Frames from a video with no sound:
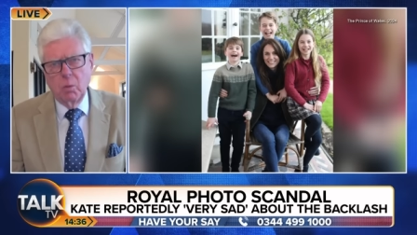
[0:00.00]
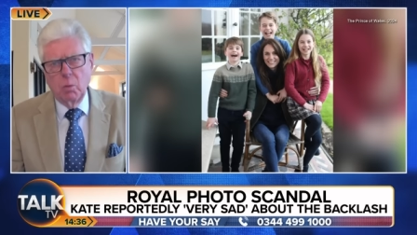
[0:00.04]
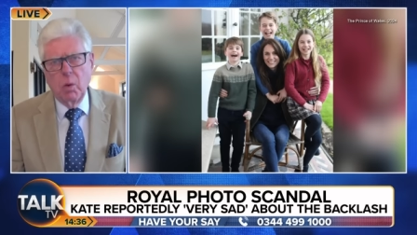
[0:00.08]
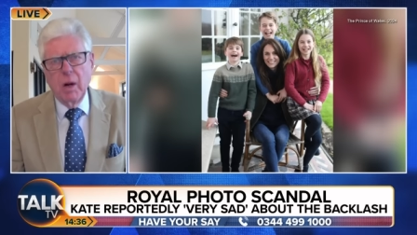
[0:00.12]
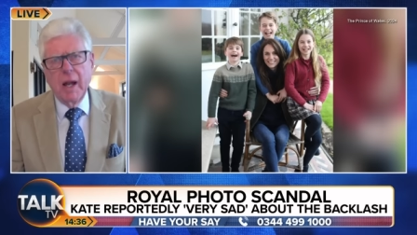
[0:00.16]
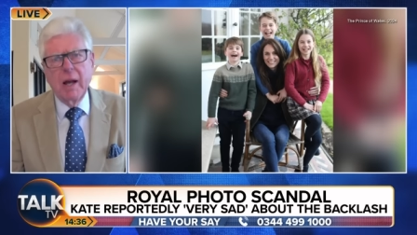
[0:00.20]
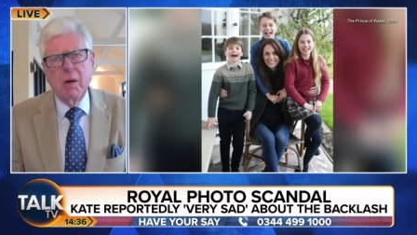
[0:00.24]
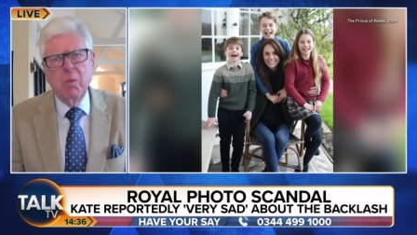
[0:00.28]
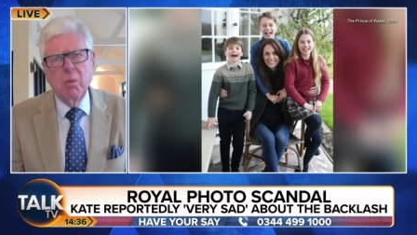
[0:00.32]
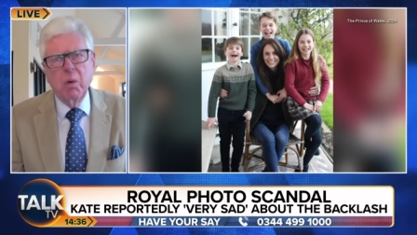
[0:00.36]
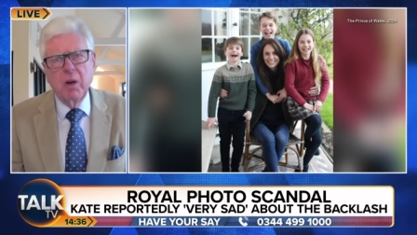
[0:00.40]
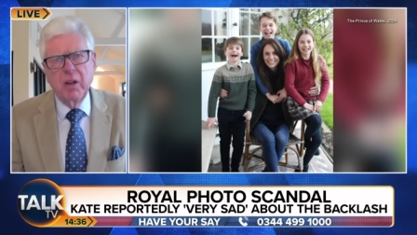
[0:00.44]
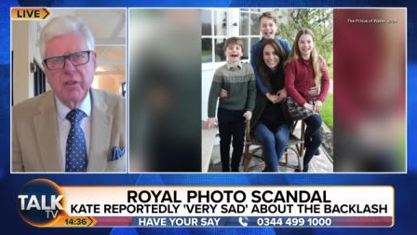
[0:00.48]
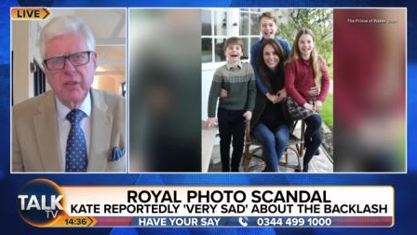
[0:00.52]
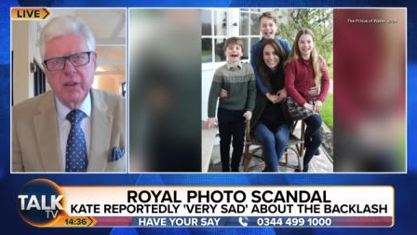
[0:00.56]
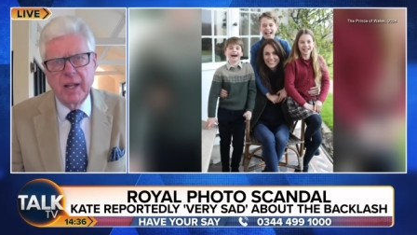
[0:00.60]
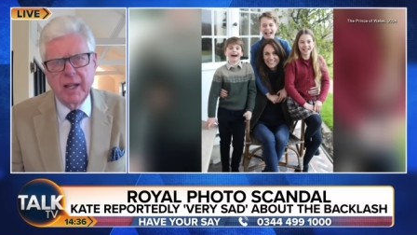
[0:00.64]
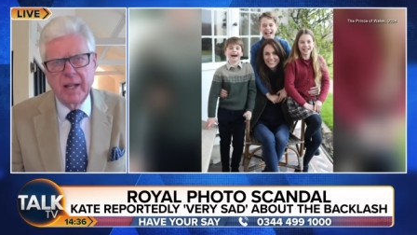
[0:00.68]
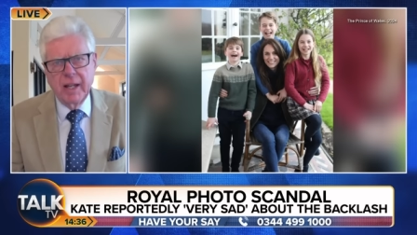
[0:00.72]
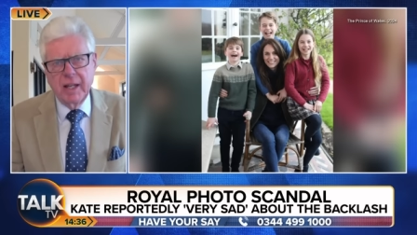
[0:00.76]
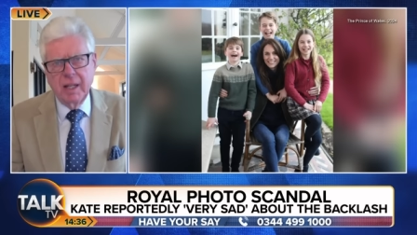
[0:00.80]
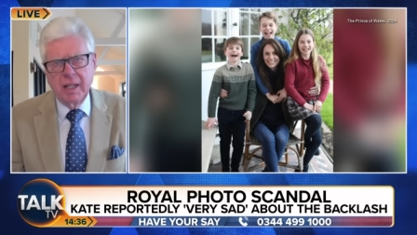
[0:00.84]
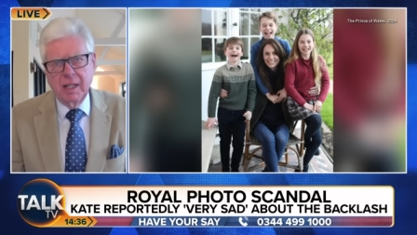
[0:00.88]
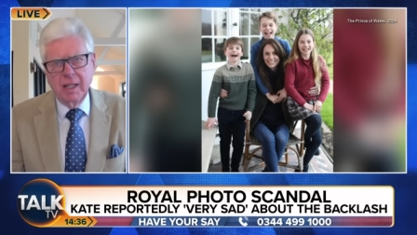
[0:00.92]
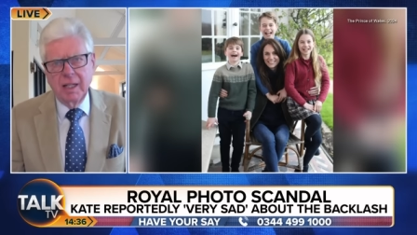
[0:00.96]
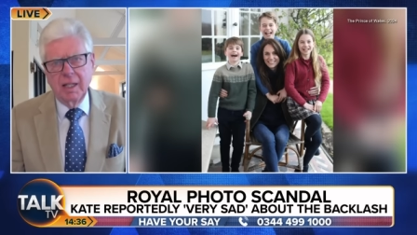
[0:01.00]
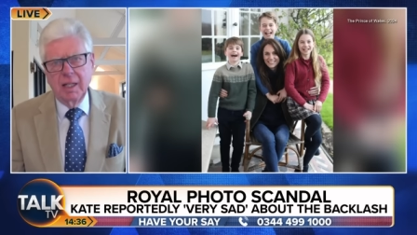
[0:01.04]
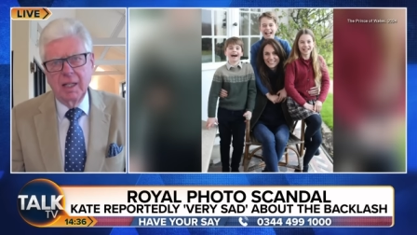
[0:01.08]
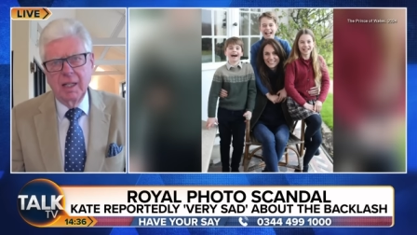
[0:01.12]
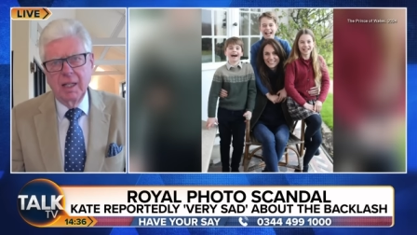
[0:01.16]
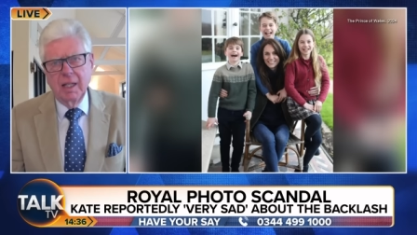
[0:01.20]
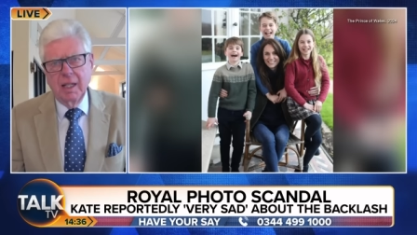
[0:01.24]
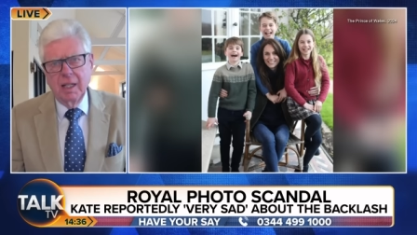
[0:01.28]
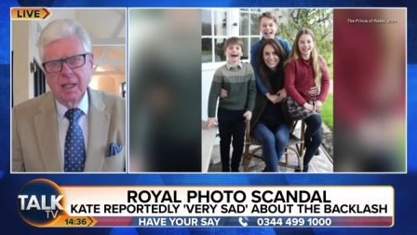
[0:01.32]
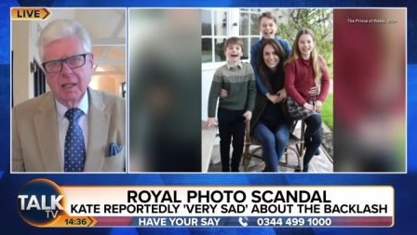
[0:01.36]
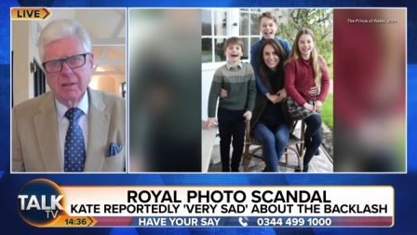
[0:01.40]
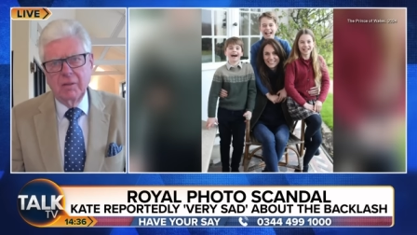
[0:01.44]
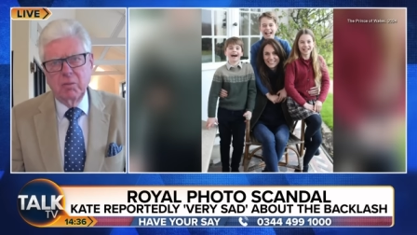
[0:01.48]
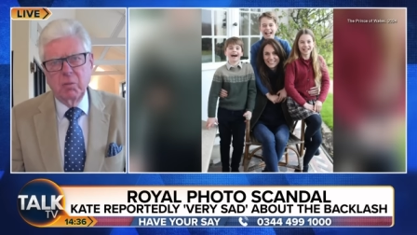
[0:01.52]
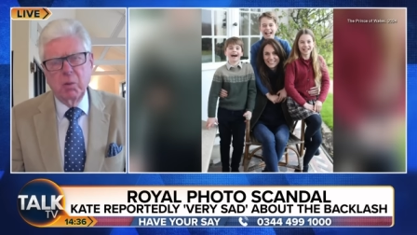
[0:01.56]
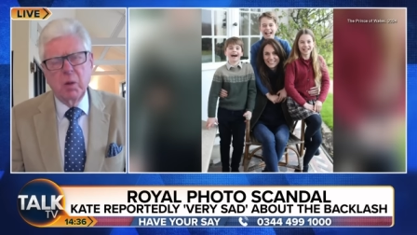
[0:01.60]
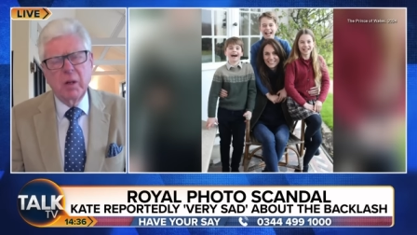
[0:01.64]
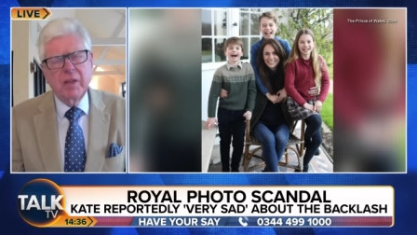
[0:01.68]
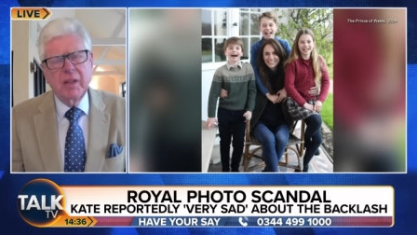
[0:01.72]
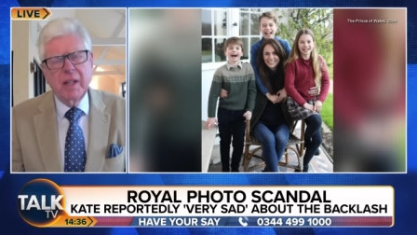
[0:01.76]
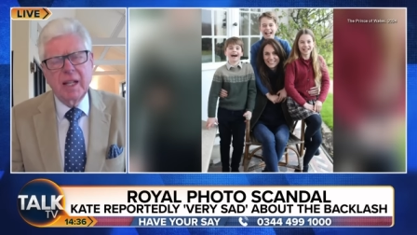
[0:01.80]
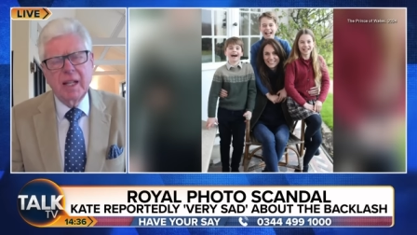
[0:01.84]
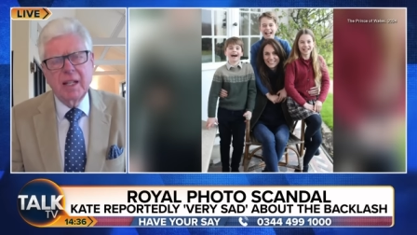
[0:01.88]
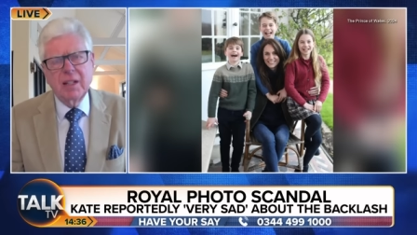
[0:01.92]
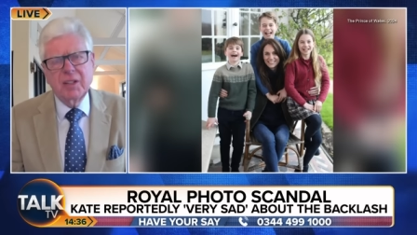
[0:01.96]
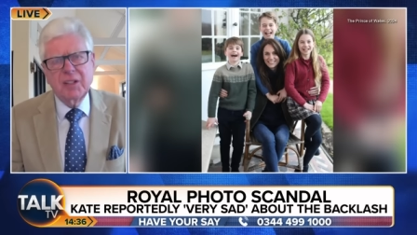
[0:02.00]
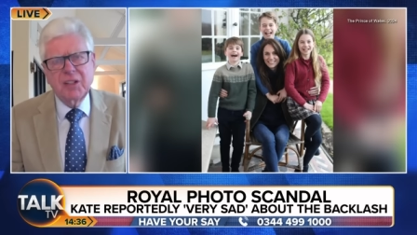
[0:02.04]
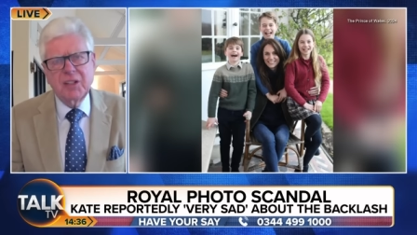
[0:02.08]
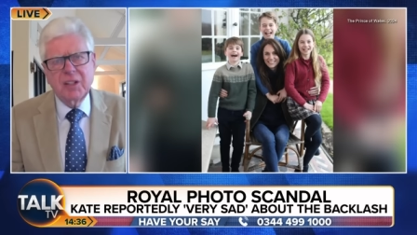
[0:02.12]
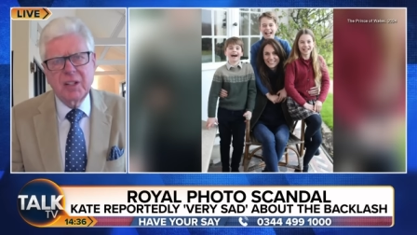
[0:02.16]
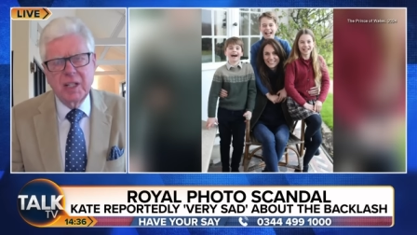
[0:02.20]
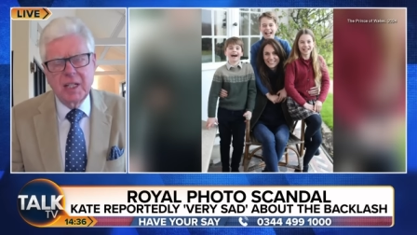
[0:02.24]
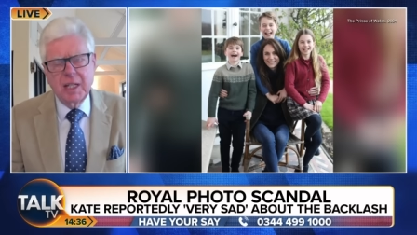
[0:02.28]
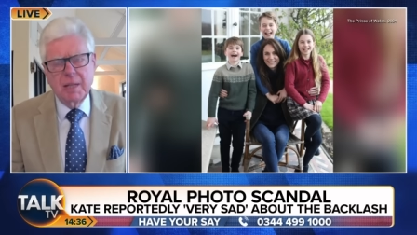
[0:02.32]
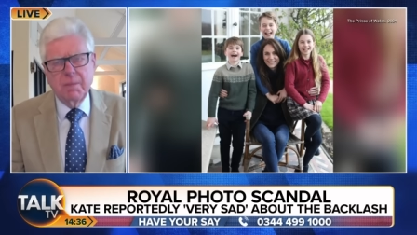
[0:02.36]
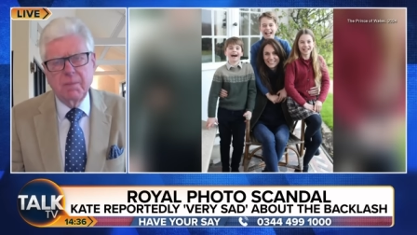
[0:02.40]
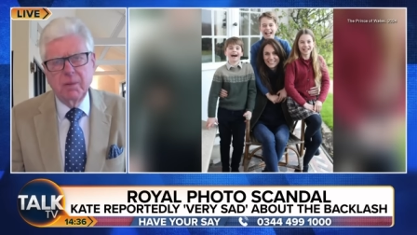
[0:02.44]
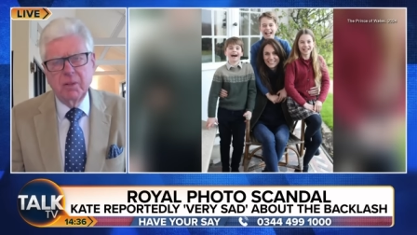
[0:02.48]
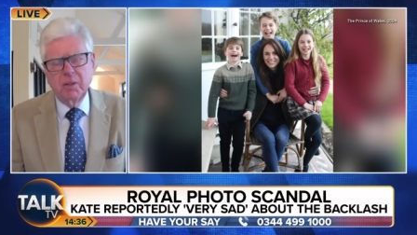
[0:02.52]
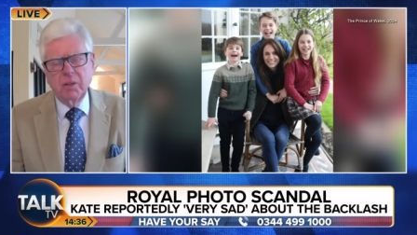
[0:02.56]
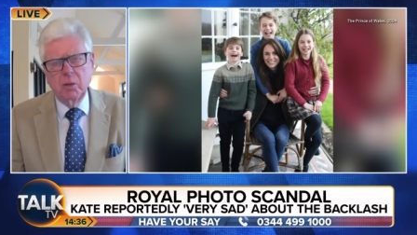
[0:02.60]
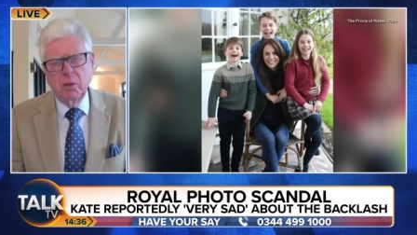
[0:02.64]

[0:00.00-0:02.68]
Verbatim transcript: Where were they? Were they asleep